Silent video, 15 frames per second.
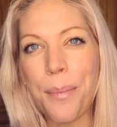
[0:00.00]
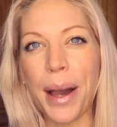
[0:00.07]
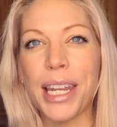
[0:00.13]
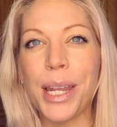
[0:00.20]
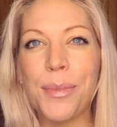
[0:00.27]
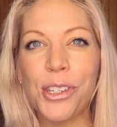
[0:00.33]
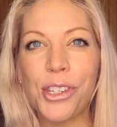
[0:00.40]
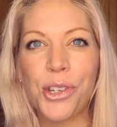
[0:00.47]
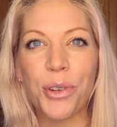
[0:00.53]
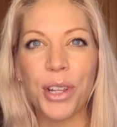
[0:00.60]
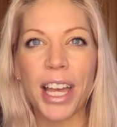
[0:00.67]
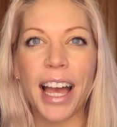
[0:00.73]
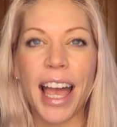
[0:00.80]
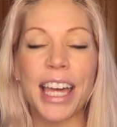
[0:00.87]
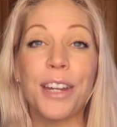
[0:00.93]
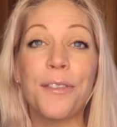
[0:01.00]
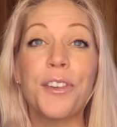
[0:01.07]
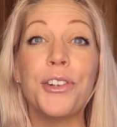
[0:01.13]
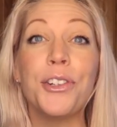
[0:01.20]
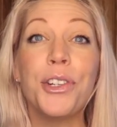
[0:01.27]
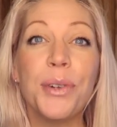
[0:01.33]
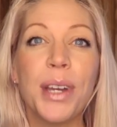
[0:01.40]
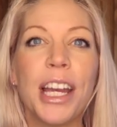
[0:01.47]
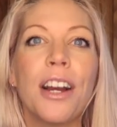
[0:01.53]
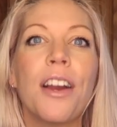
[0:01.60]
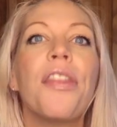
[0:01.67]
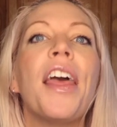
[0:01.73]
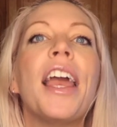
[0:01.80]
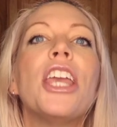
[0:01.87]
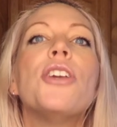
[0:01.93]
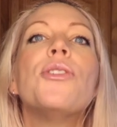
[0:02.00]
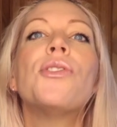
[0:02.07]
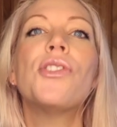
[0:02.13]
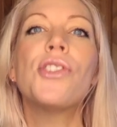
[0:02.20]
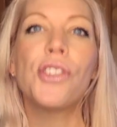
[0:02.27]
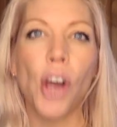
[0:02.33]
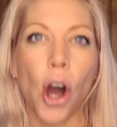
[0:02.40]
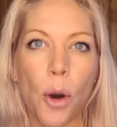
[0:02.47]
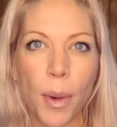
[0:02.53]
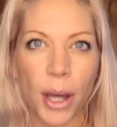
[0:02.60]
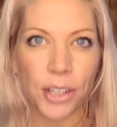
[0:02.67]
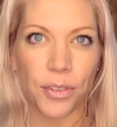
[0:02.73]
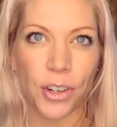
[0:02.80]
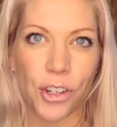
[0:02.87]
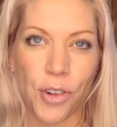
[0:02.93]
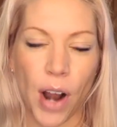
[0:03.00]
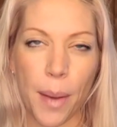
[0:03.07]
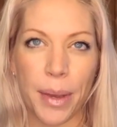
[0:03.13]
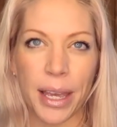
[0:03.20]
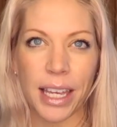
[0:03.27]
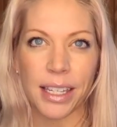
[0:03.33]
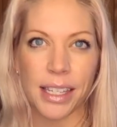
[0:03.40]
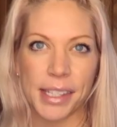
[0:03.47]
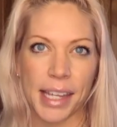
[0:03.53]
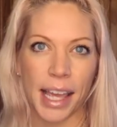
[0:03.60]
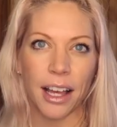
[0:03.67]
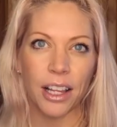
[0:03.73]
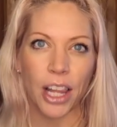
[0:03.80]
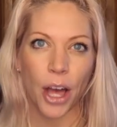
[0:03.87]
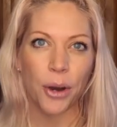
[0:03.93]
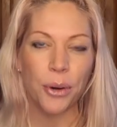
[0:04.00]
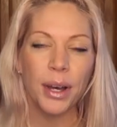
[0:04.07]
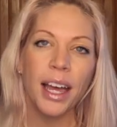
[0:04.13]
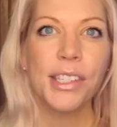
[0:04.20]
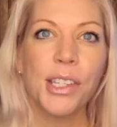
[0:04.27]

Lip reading: My name is Julia, and if you're new here, thank you so much for dropping in to say hello.